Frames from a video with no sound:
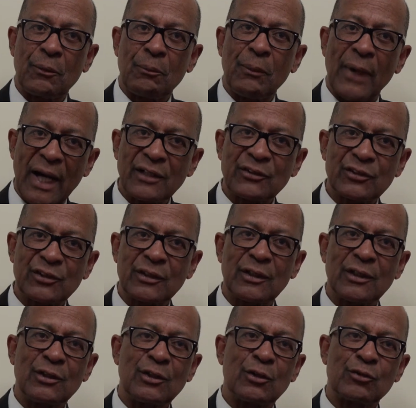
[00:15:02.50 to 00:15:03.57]
march
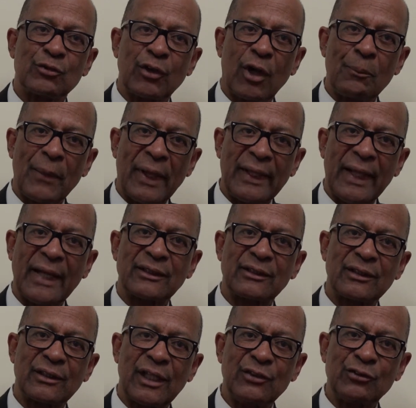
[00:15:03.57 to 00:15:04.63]
from
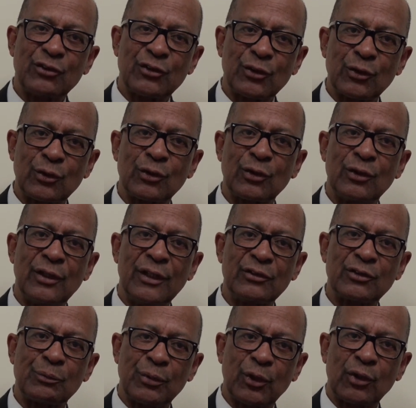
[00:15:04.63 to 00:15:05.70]
Manhattan
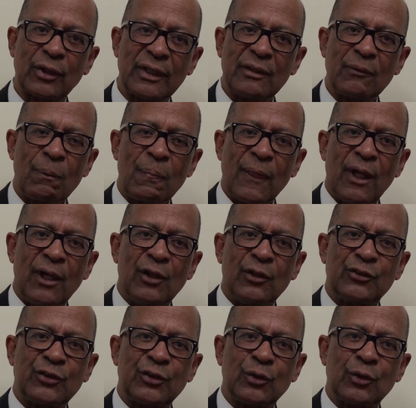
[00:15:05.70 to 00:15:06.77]
into Brooklyn
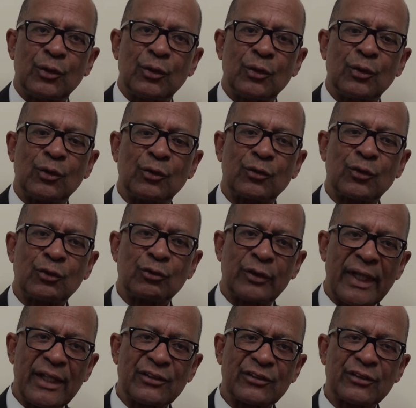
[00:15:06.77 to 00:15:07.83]
to
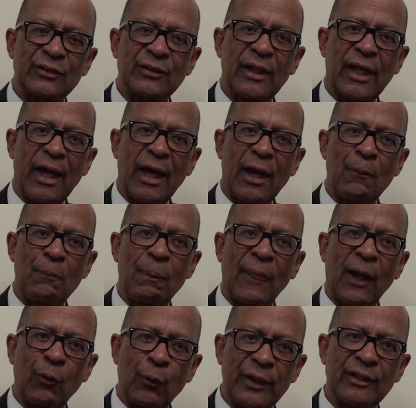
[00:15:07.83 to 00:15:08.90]
raise
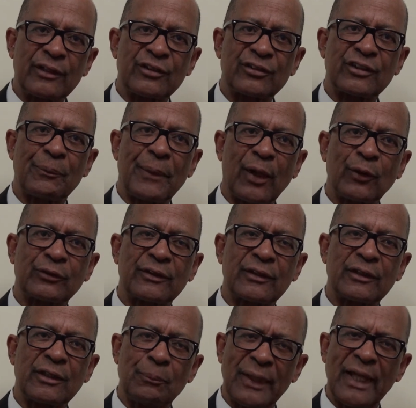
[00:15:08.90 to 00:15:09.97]
awareness
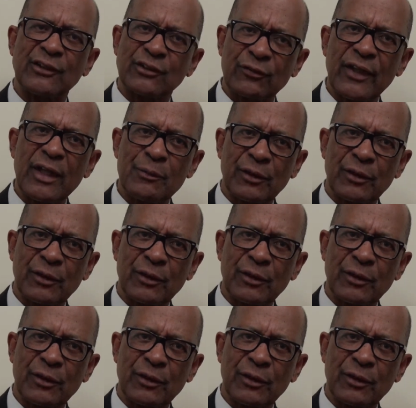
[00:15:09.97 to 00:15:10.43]
about the plight of